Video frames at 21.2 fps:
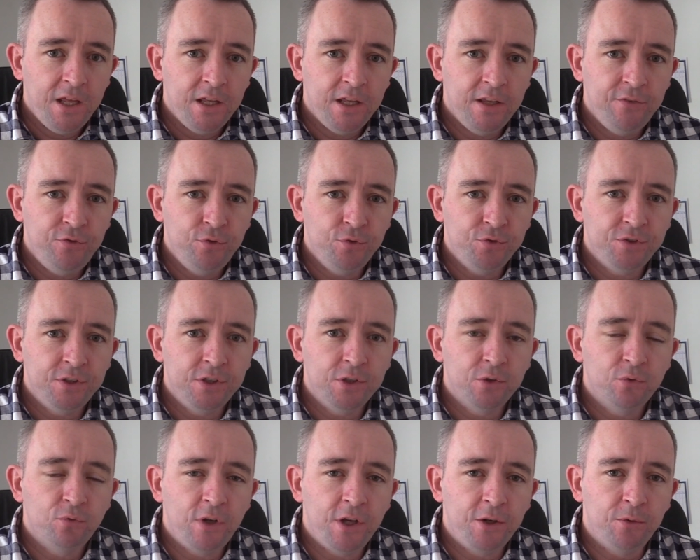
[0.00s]
If you see
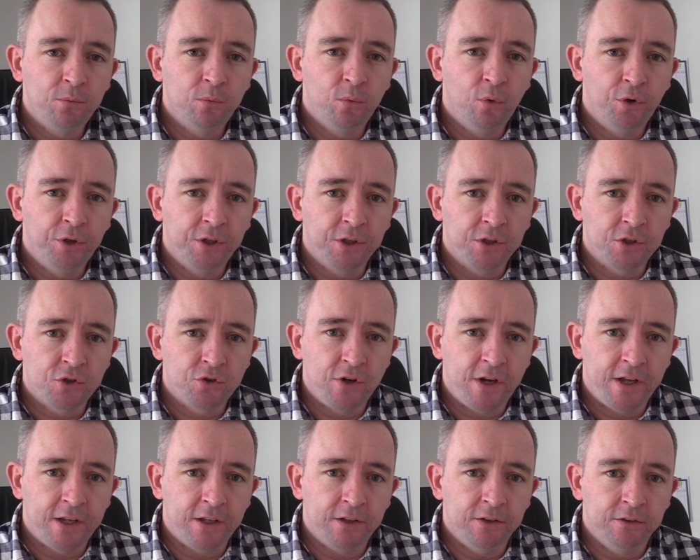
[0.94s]
a red warning
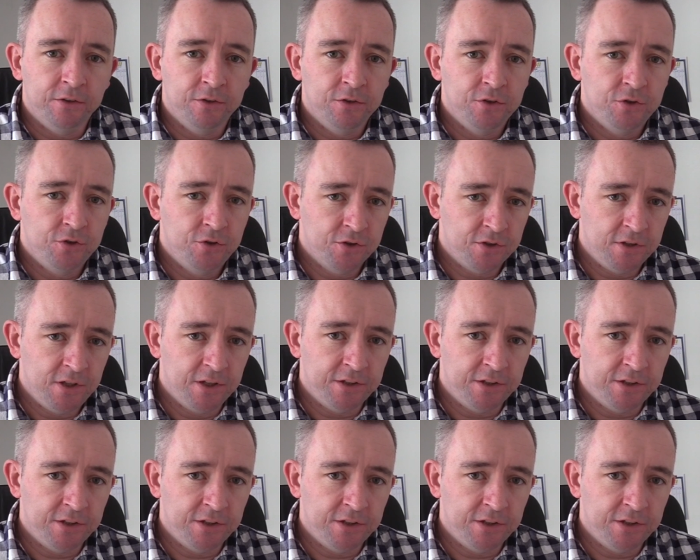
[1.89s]
triangle, just